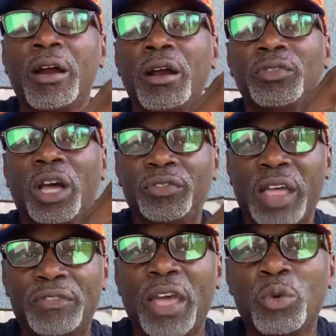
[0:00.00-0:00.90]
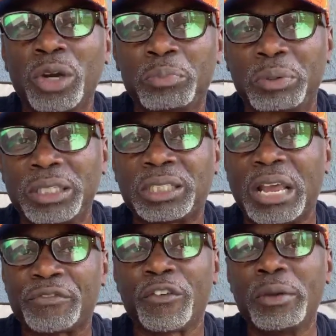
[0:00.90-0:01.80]
that they would be
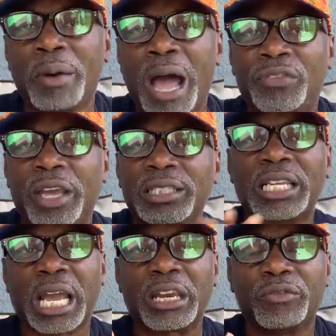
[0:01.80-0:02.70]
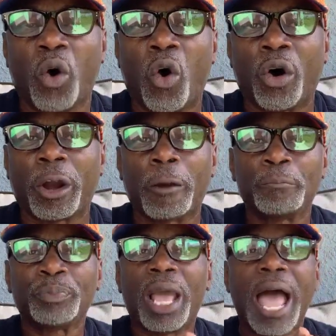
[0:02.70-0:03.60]
set free by the executive order.
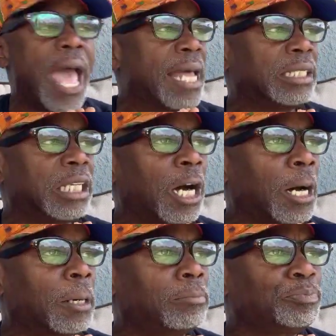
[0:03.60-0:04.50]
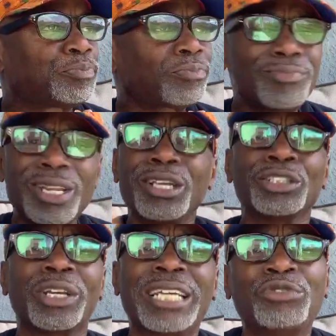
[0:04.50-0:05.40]
And
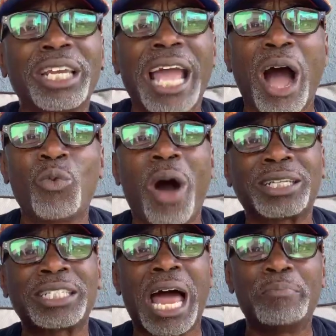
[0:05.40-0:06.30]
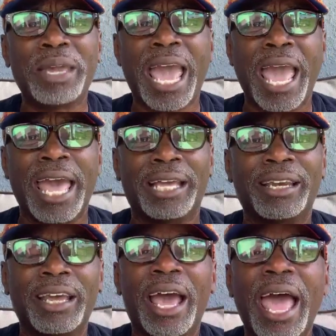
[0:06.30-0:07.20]
so that's really how watch night began.
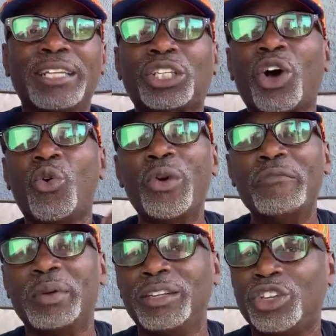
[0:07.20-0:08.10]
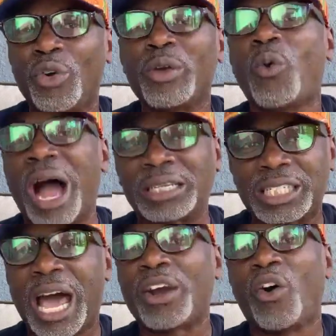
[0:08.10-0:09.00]
And so we've been doing watch
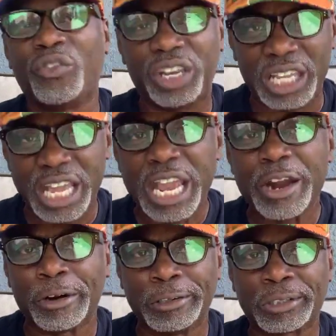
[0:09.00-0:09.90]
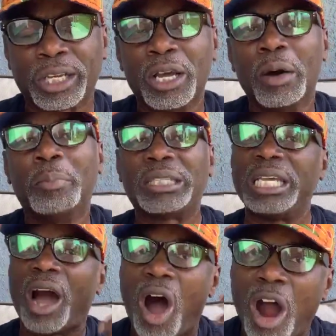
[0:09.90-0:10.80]
night over the years, but
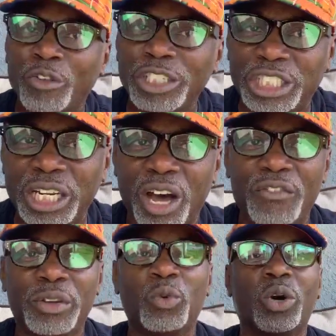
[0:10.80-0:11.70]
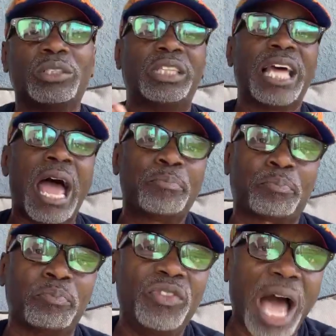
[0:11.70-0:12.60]
the origin of it was that
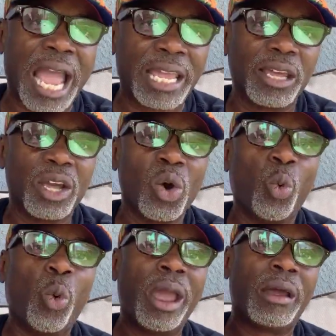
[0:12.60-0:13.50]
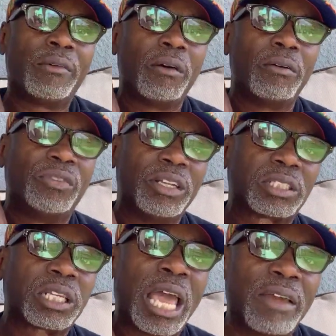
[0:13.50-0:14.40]
night where the
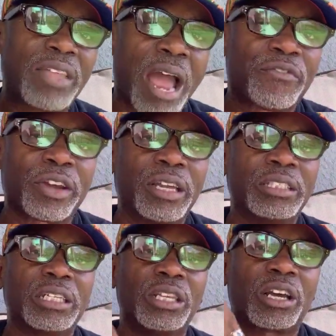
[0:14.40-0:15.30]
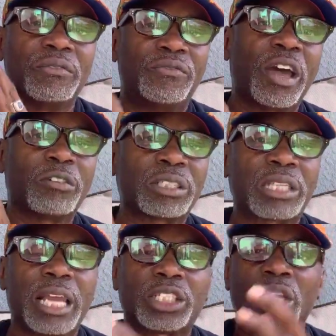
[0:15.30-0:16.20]
enslaved Africans in the Confederate
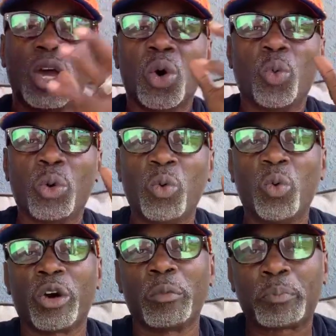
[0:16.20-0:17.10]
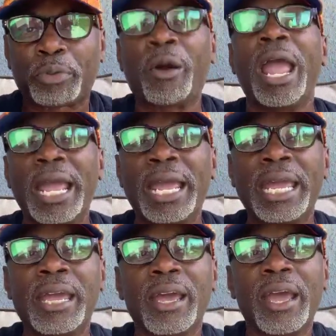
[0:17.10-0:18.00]
States were
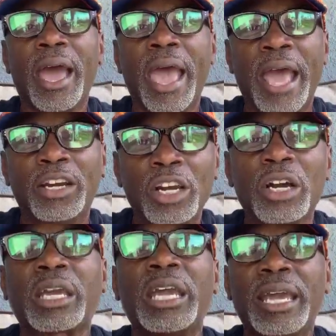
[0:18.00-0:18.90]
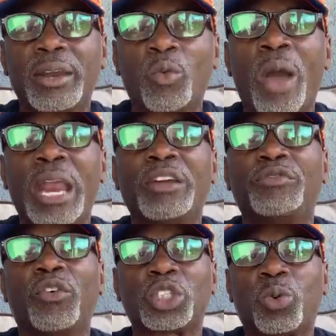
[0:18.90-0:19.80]
praying and looking and waiting
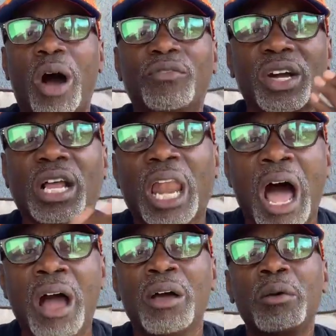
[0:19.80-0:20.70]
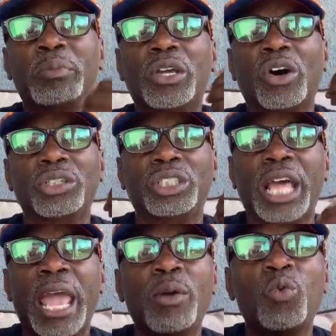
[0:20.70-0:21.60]
for 12 o'clock because
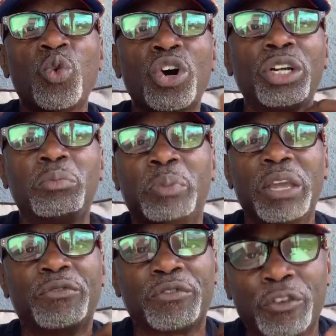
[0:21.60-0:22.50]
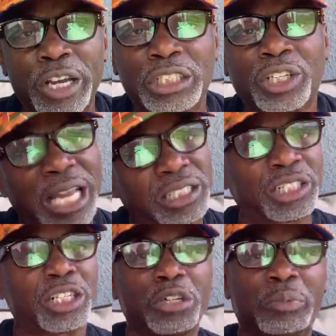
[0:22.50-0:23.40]
they would be free. So that's
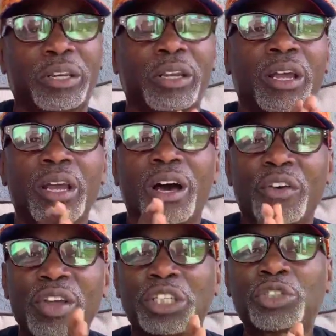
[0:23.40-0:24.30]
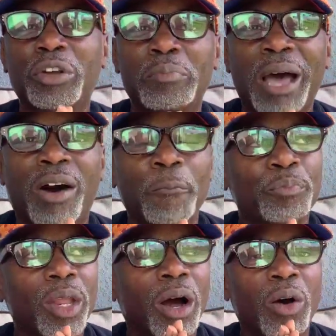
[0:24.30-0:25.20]
just a little bit of history about
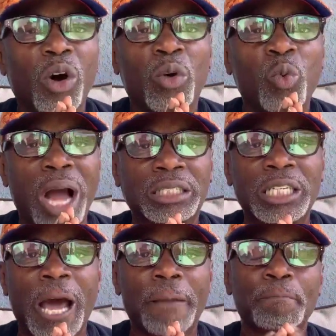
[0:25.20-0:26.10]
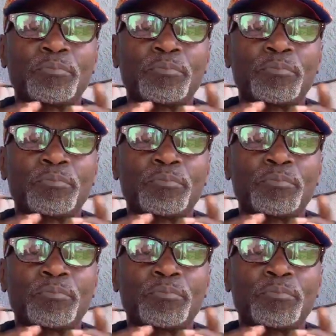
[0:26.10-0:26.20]
a watch night.